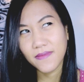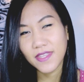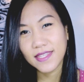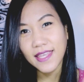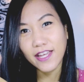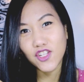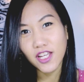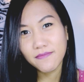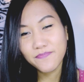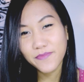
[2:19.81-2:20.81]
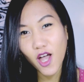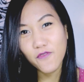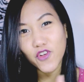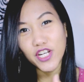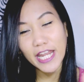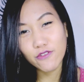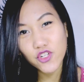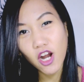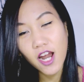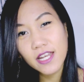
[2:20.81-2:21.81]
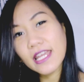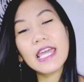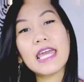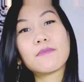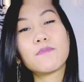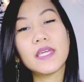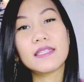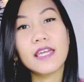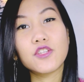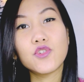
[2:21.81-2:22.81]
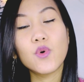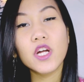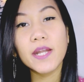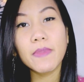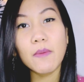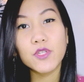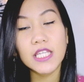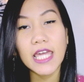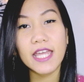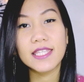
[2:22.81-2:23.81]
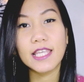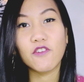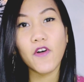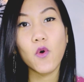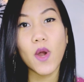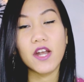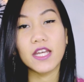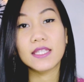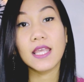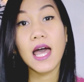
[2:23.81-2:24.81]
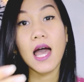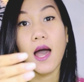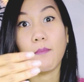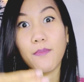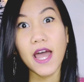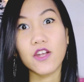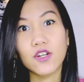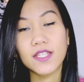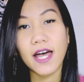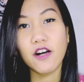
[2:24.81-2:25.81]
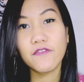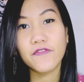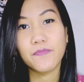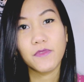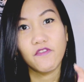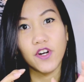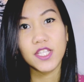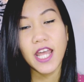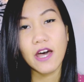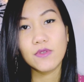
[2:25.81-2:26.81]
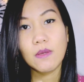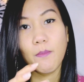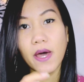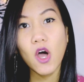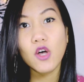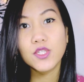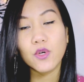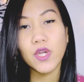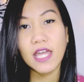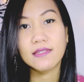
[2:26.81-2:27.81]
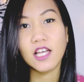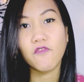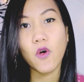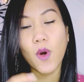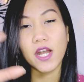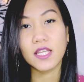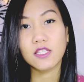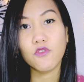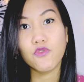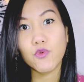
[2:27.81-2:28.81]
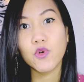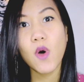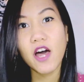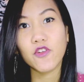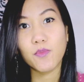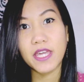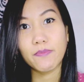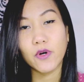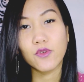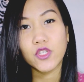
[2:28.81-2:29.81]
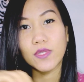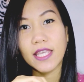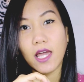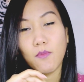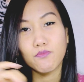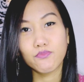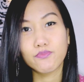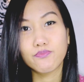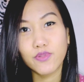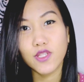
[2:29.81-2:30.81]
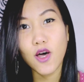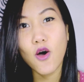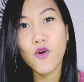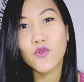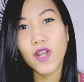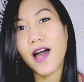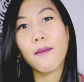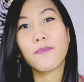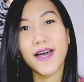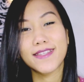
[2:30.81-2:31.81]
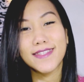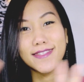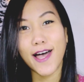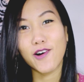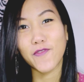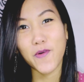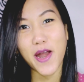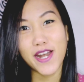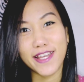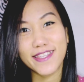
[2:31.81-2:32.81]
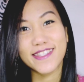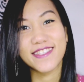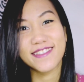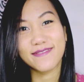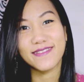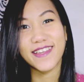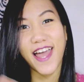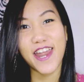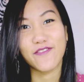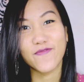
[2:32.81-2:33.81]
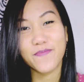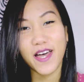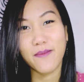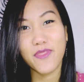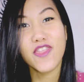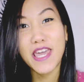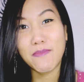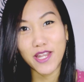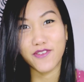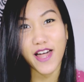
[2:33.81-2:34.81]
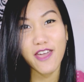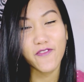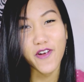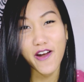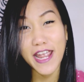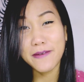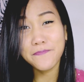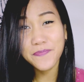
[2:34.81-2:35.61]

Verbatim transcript: section of your natal chart, it means that you are going to be able to gain self awareness by yourself, first house, but also gain self awareness through other people. So it's like blown up self awareness kind of uh, theme in your life, right?